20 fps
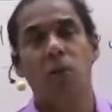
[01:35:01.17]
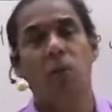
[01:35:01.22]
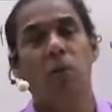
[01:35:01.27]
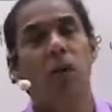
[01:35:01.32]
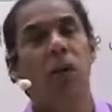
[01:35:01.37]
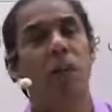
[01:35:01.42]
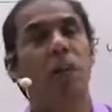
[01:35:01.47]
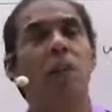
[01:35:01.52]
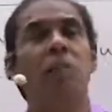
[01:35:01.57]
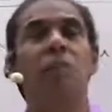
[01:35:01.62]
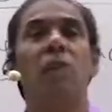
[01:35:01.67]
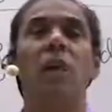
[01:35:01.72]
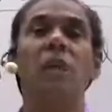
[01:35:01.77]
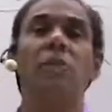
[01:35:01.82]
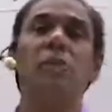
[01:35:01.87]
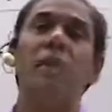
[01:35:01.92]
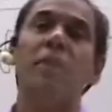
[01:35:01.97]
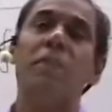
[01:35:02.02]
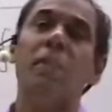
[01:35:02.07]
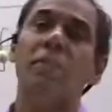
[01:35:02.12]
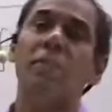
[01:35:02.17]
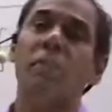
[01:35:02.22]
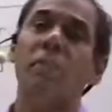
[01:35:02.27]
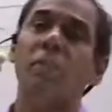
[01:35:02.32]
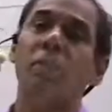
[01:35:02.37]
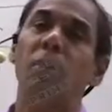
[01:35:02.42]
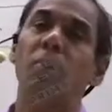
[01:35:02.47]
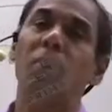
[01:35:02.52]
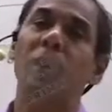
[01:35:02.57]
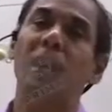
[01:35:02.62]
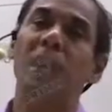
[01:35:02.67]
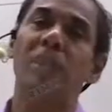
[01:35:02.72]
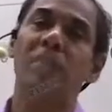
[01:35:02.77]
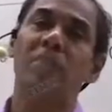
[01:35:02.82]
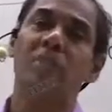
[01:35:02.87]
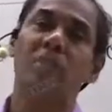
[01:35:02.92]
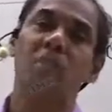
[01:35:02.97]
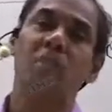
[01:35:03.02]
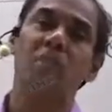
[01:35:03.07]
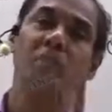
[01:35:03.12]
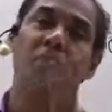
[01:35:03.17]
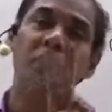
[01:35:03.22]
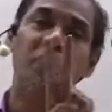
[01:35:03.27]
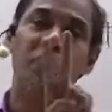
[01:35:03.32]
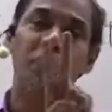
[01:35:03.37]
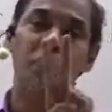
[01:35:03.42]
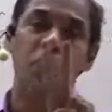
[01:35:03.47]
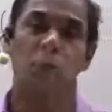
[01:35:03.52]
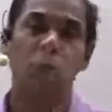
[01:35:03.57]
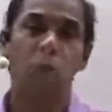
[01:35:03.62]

What is the formula of the simple past? V2.